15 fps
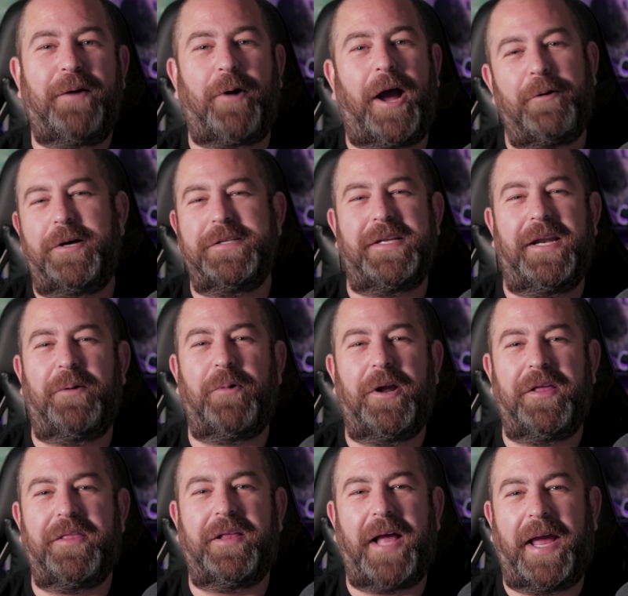Why wasn't it one
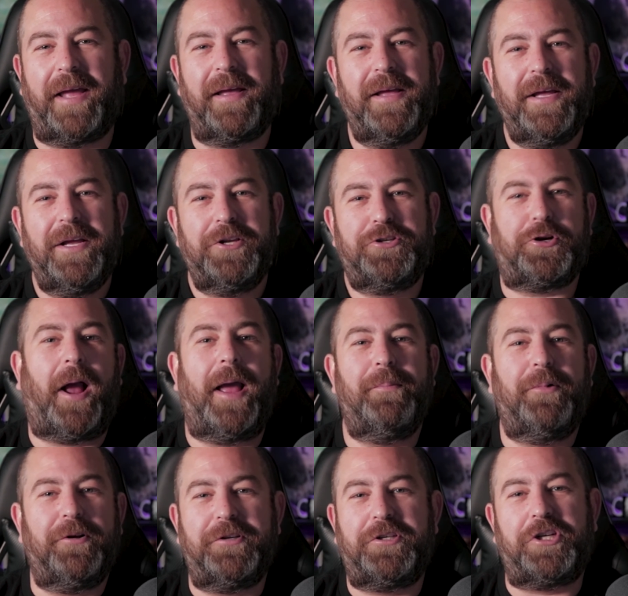of the like
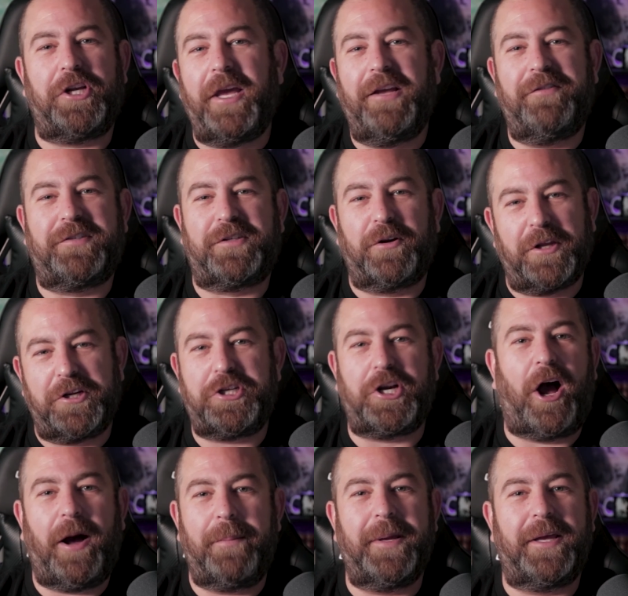tribal chiefs or the
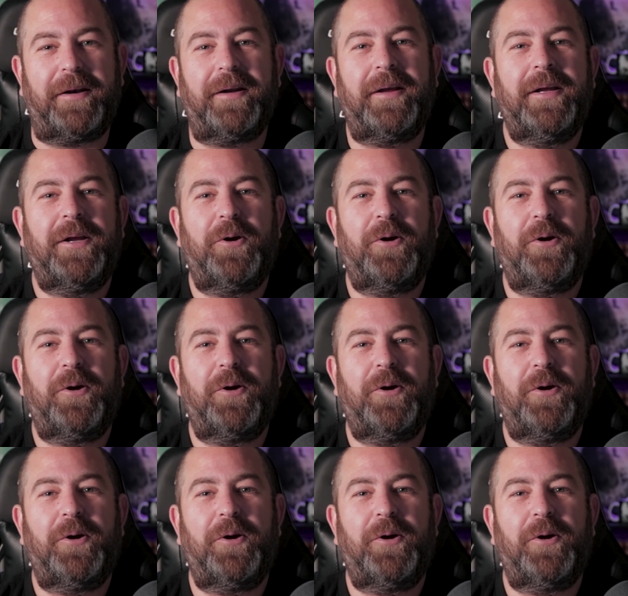shaman